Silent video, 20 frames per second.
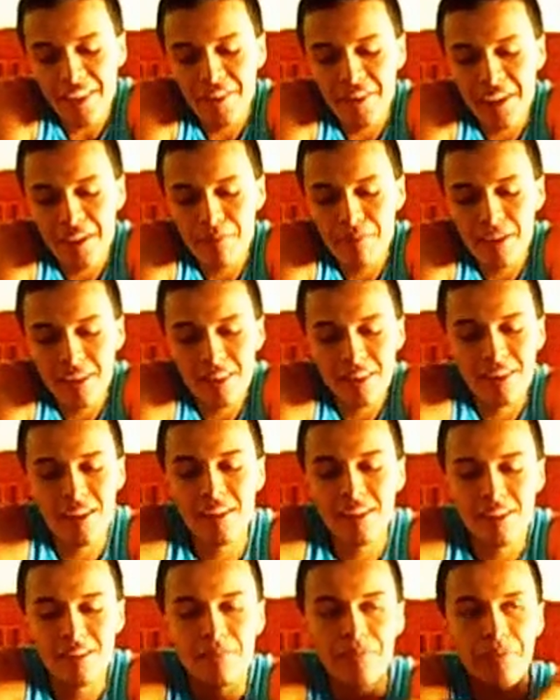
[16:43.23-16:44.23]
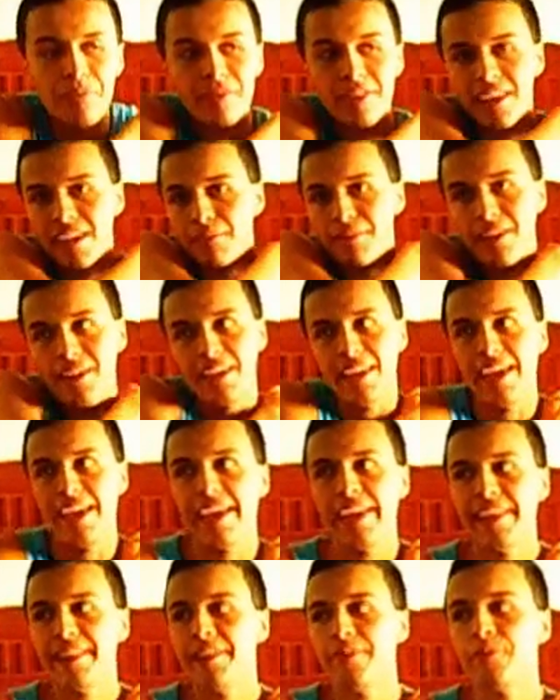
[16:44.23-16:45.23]
I don't get picked on by
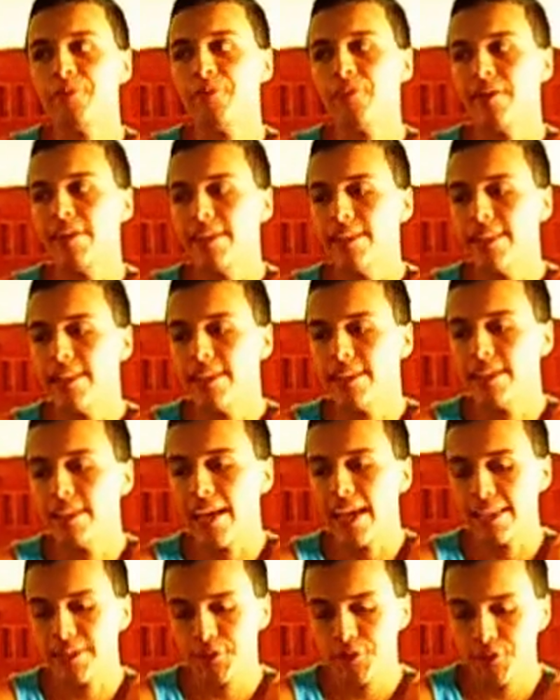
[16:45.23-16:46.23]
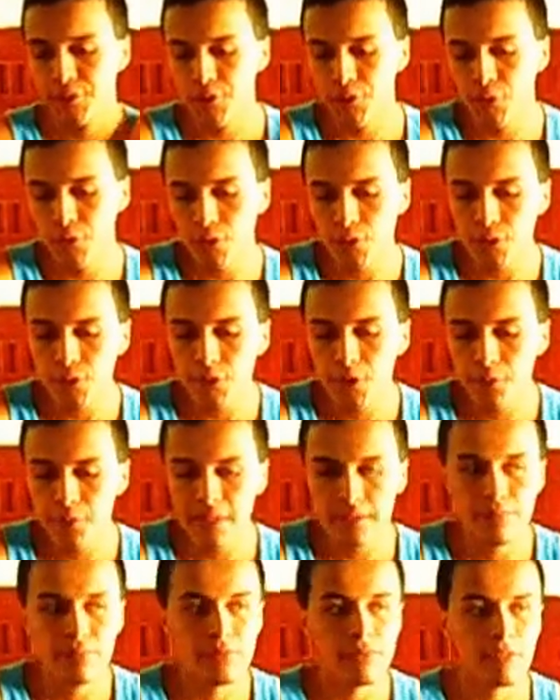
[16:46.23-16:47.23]
anyone. At school,
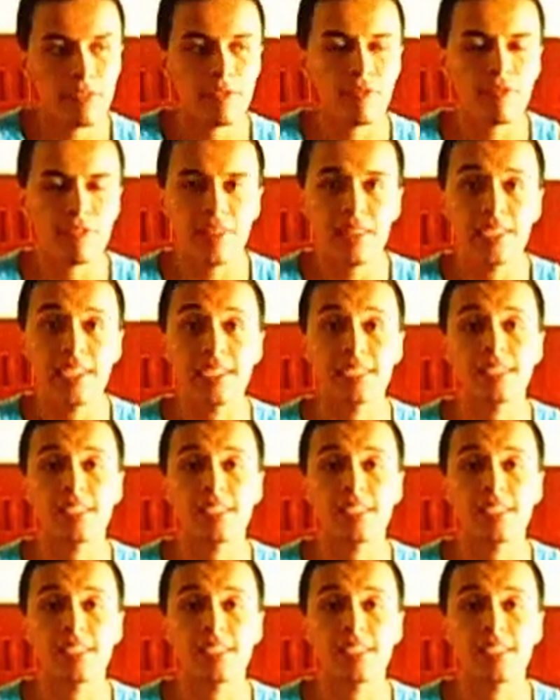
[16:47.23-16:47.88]
people are really